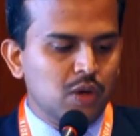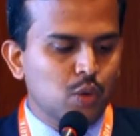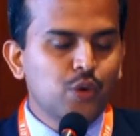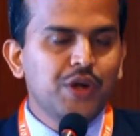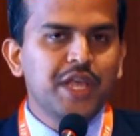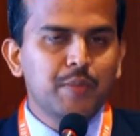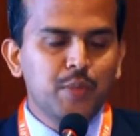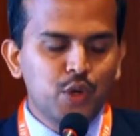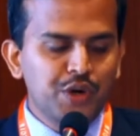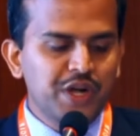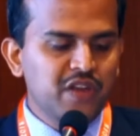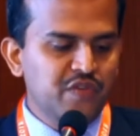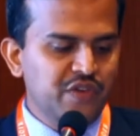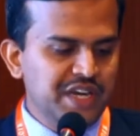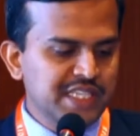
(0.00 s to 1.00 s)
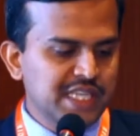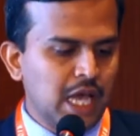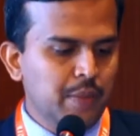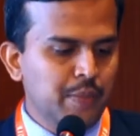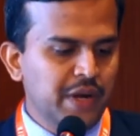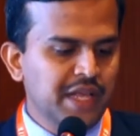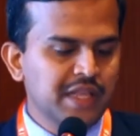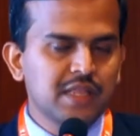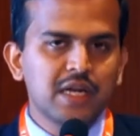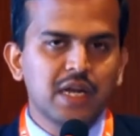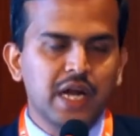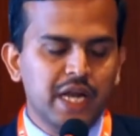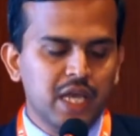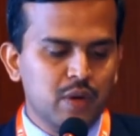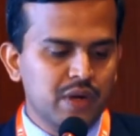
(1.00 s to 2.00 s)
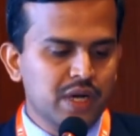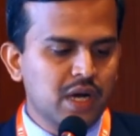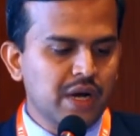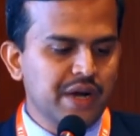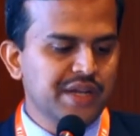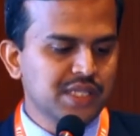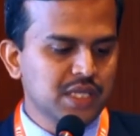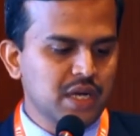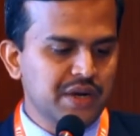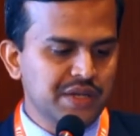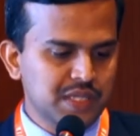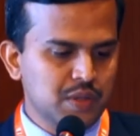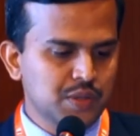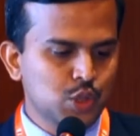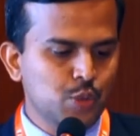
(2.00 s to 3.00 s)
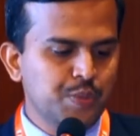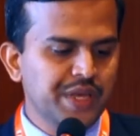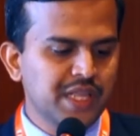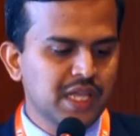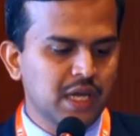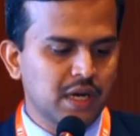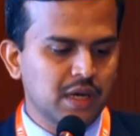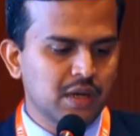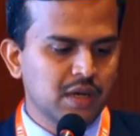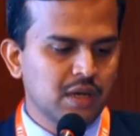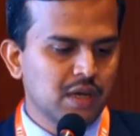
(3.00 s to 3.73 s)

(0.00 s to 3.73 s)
good immunity if it is happening, then adequate cortisol reserve should be there.